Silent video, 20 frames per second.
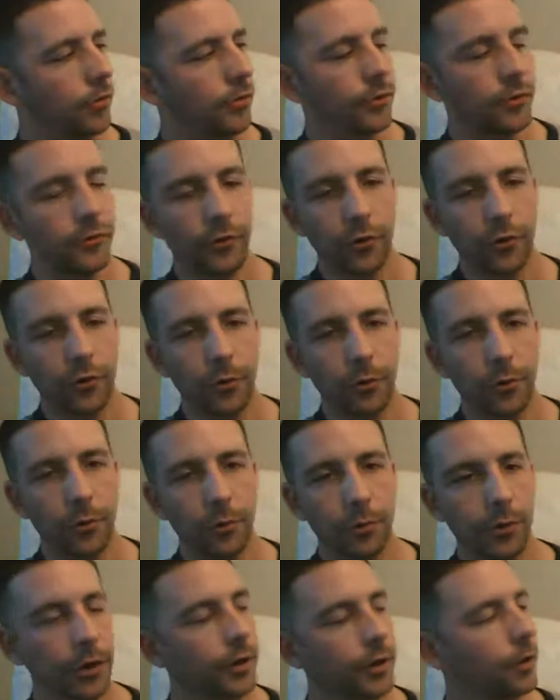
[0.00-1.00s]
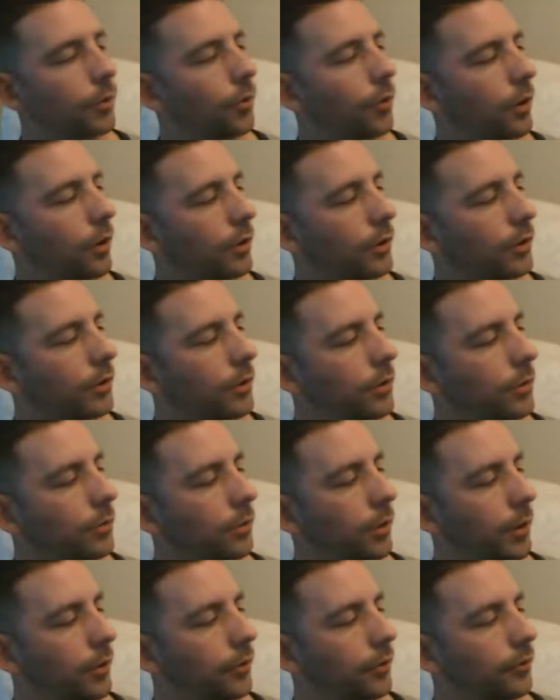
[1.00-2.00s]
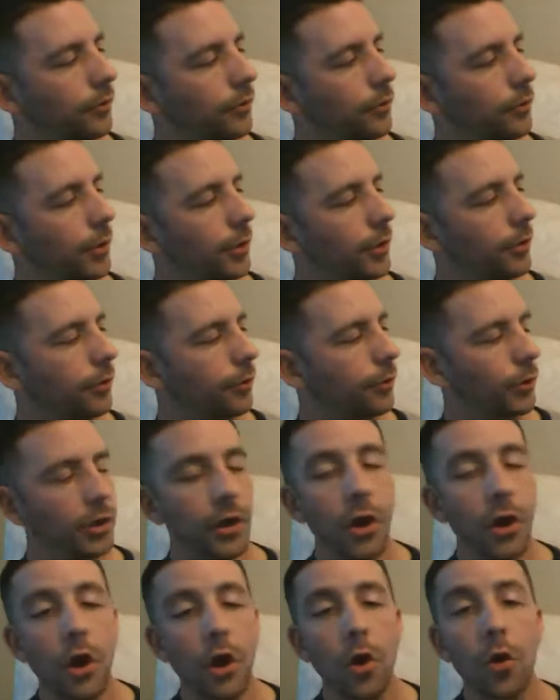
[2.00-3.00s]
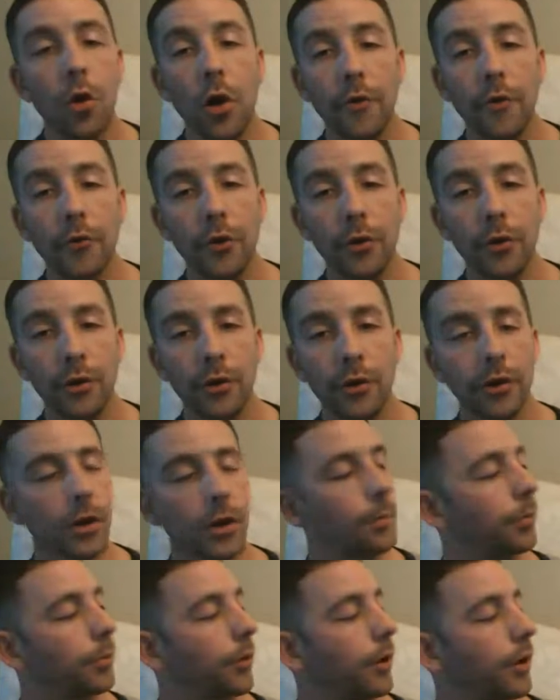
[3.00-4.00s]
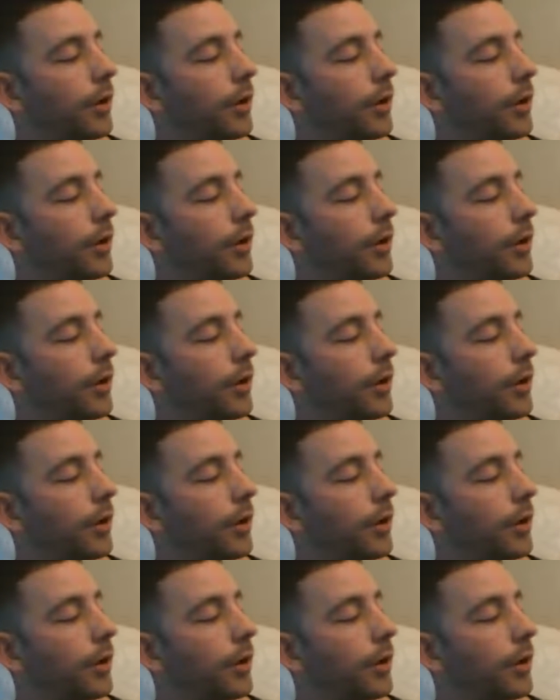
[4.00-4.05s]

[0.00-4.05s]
So you're going to put player 1, player 2, player 3, whoever you ended up playing.